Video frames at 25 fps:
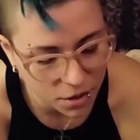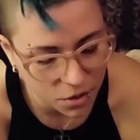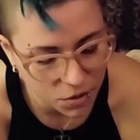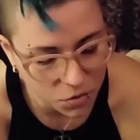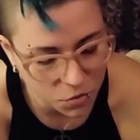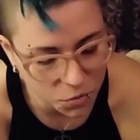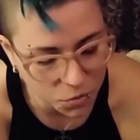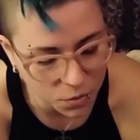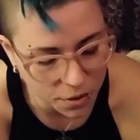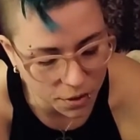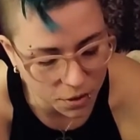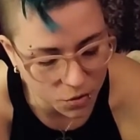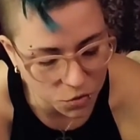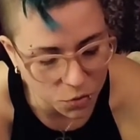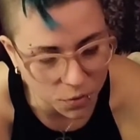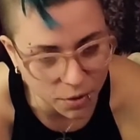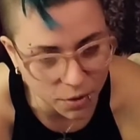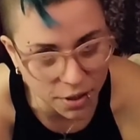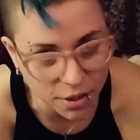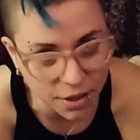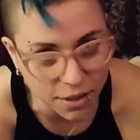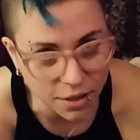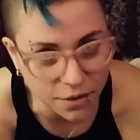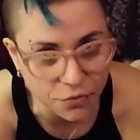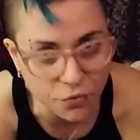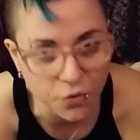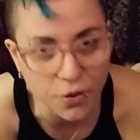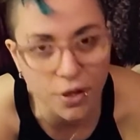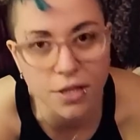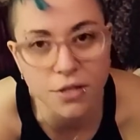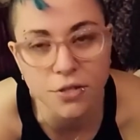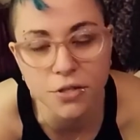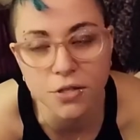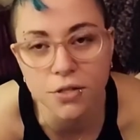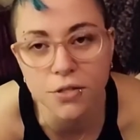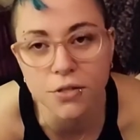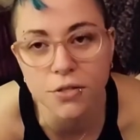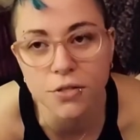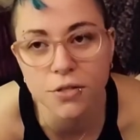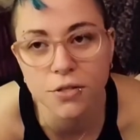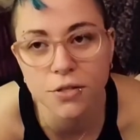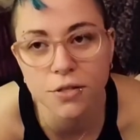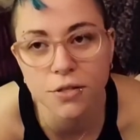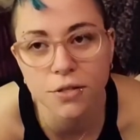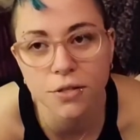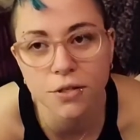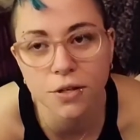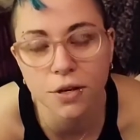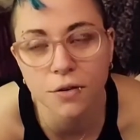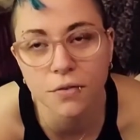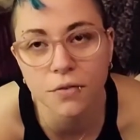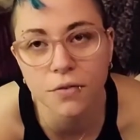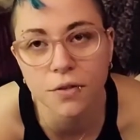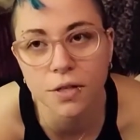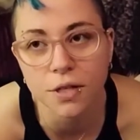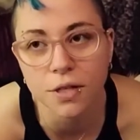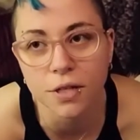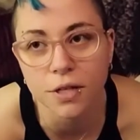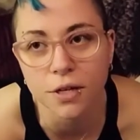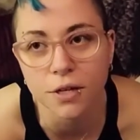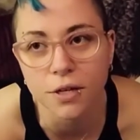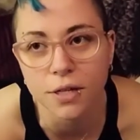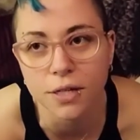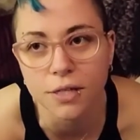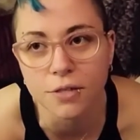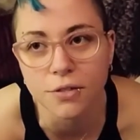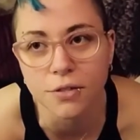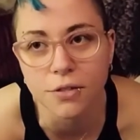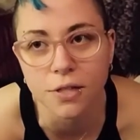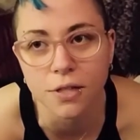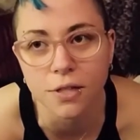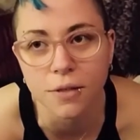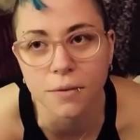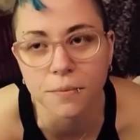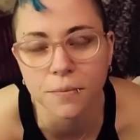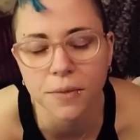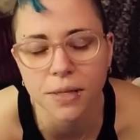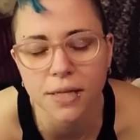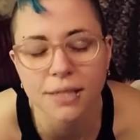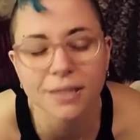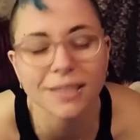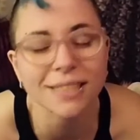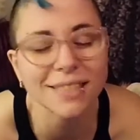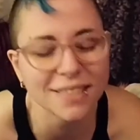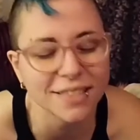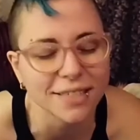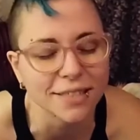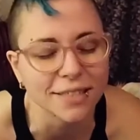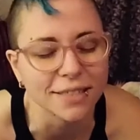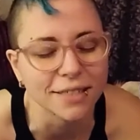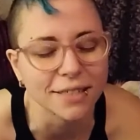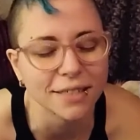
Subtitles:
2020 phrases of the year is, listen,